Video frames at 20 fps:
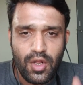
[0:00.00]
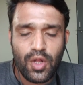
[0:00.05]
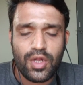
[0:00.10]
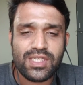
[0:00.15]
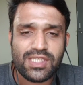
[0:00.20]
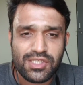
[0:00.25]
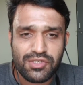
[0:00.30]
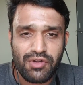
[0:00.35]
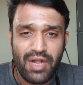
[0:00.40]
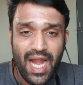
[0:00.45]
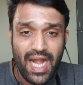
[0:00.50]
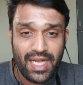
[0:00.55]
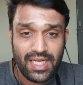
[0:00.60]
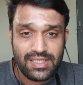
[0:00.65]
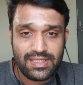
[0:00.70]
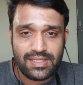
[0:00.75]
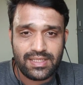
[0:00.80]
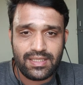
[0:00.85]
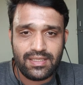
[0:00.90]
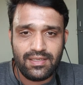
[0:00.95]

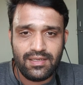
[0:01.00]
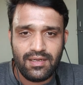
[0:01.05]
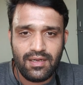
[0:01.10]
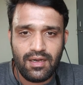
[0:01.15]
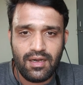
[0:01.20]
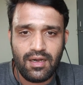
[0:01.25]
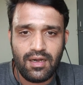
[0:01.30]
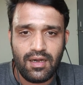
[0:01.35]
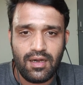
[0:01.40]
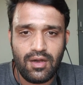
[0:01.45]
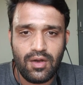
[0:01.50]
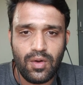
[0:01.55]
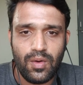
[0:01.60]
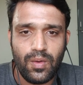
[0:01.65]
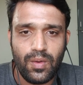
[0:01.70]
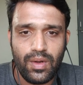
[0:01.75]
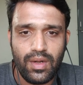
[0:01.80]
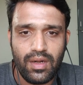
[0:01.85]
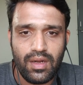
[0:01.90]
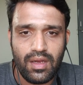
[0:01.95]
strategy,
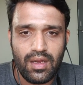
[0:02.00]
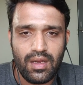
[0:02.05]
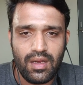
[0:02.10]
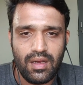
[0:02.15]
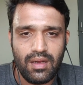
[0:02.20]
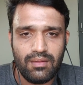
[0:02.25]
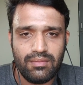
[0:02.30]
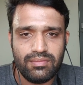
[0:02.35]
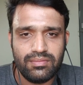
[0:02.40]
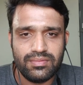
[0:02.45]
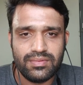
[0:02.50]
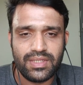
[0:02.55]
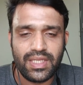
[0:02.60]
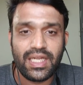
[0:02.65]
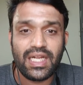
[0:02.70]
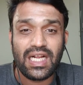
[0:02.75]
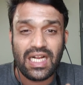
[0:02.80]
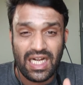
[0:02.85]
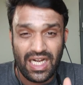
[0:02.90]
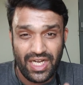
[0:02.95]
whole
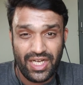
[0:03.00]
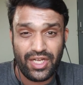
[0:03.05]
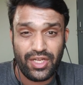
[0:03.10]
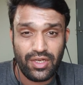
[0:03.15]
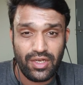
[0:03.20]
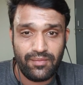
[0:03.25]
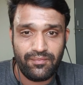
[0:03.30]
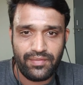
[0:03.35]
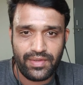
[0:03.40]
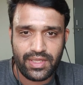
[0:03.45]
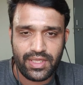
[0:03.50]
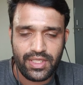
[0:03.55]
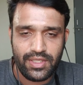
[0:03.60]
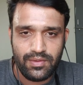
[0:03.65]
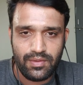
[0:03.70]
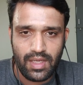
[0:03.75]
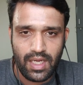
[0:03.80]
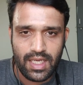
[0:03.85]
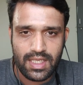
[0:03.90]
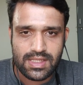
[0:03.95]
curriculum with
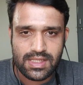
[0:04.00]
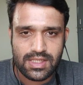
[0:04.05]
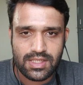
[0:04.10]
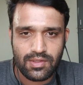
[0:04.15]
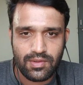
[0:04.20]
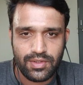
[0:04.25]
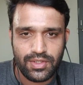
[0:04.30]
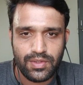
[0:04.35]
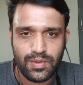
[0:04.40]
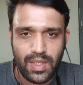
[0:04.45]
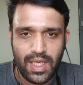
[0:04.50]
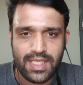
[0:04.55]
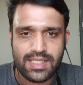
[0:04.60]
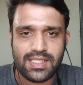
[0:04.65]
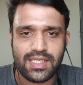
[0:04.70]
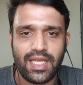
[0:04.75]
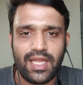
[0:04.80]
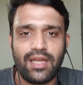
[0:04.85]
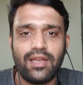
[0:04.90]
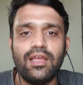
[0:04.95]
you guys, so you guys
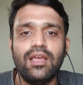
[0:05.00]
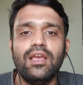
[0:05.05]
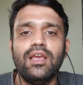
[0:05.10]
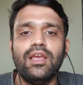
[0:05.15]
can